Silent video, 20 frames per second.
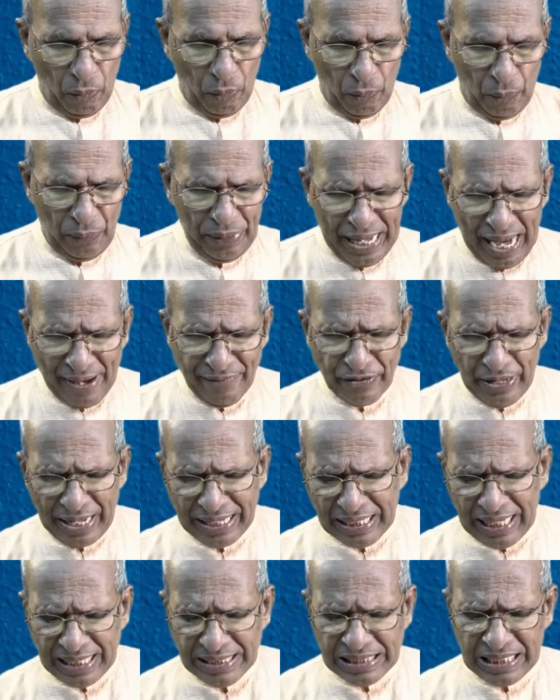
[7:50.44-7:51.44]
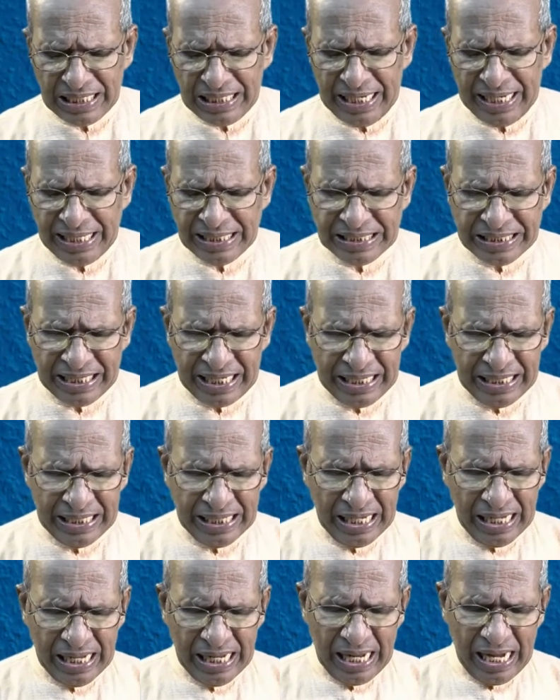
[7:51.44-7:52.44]
We have
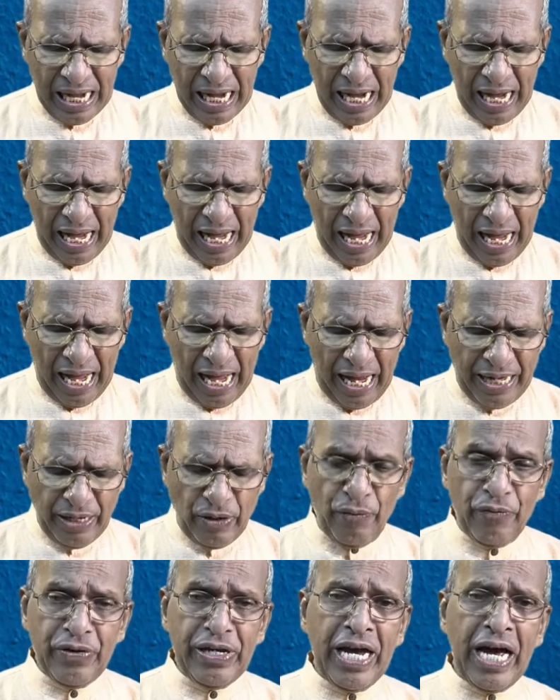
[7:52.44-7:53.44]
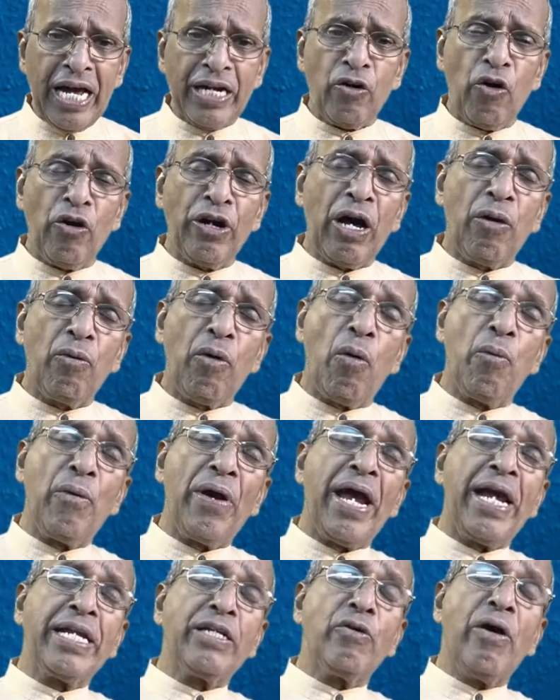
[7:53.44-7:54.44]
reconciliation and we are on our
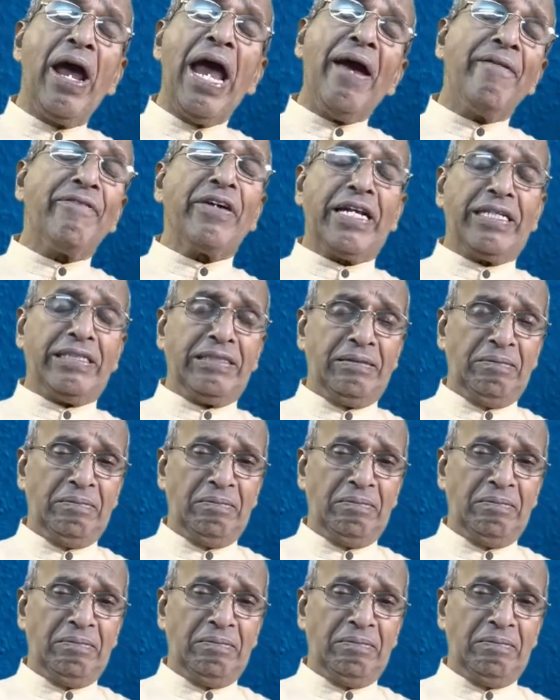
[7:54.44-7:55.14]
way to heaven.